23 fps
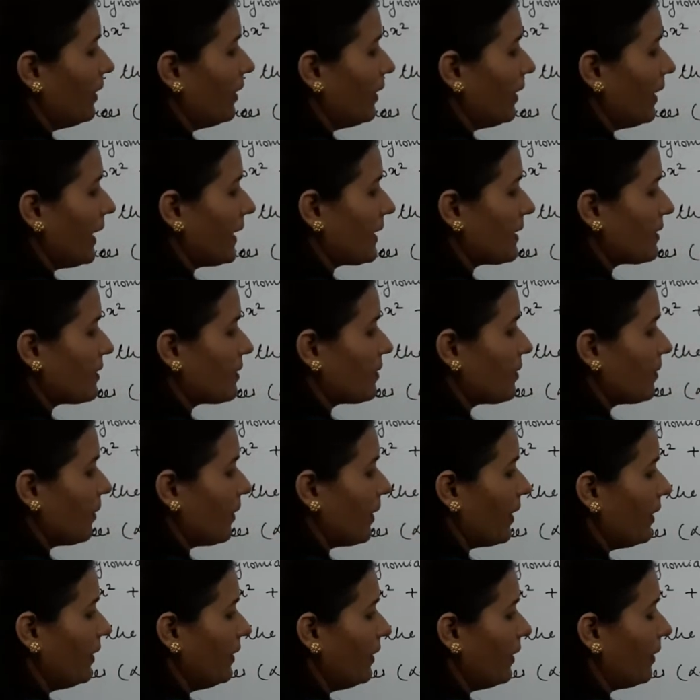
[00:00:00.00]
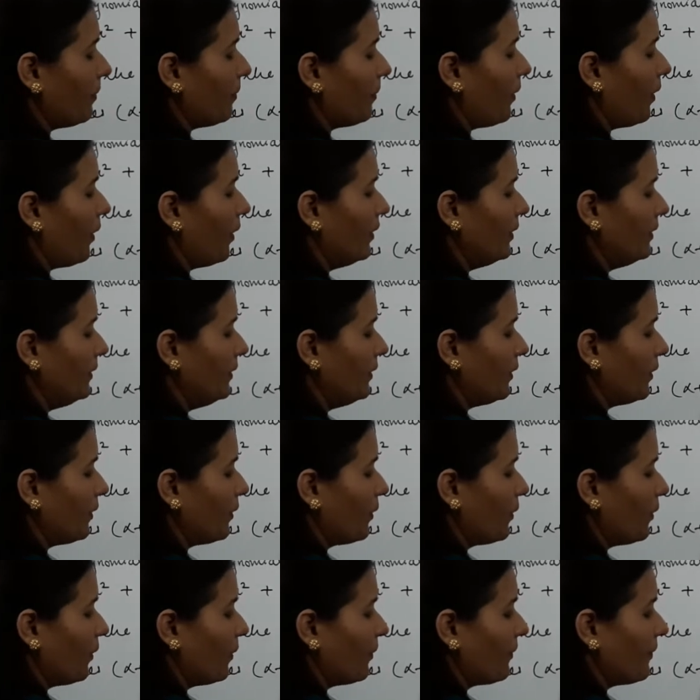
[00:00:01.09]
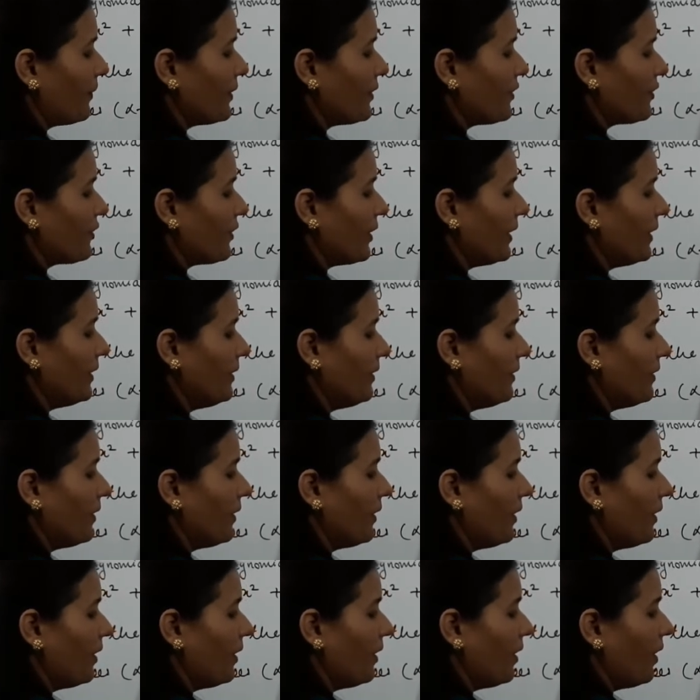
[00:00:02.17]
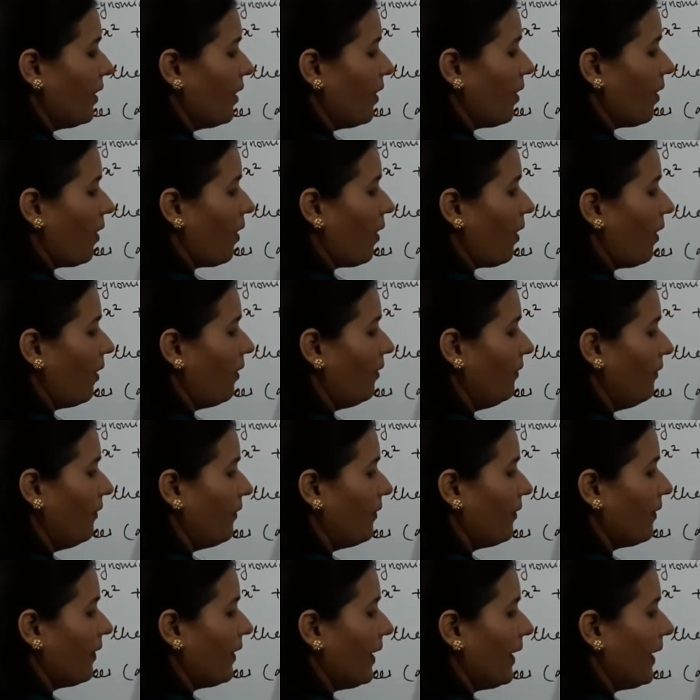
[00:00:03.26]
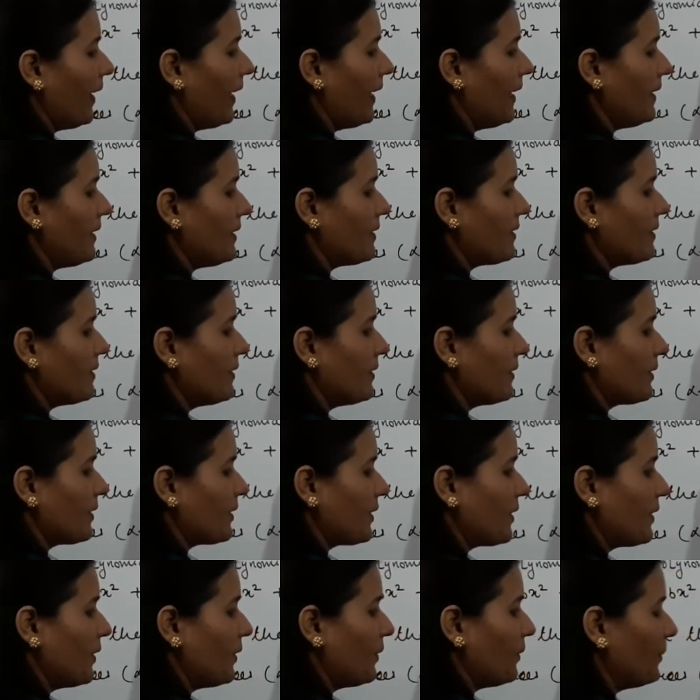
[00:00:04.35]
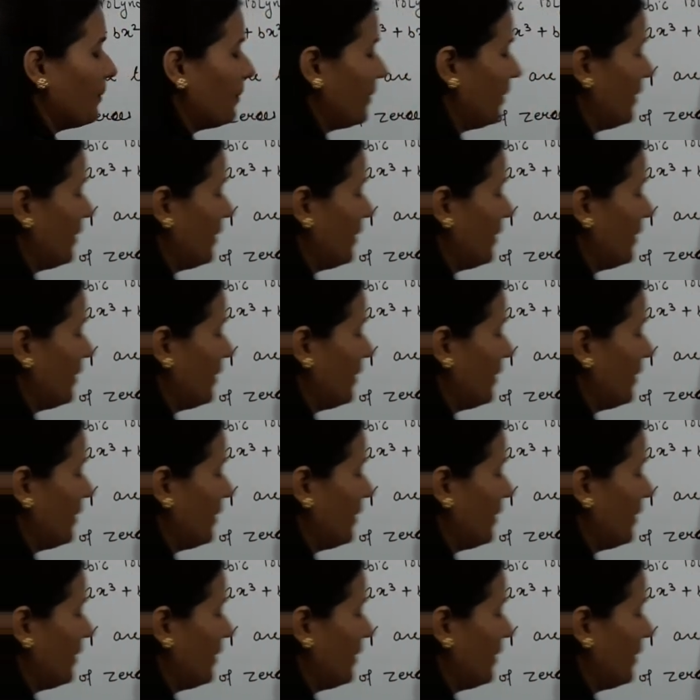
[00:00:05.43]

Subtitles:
x square upon coefficient of x cube.